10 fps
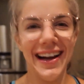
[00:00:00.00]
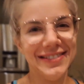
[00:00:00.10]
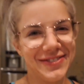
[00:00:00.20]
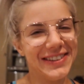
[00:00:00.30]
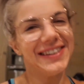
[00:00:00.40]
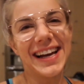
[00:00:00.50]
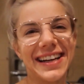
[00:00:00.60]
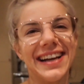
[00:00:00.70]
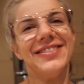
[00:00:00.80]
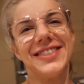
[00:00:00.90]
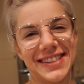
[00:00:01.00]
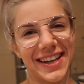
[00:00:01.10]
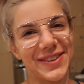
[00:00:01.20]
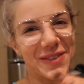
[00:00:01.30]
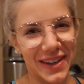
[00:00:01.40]
I feel like I've just
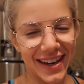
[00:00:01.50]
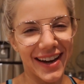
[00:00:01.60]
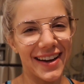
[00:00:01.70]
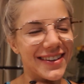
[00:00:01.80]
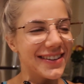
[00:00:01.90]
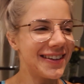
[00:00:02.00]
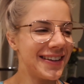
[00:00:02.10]
had a workout.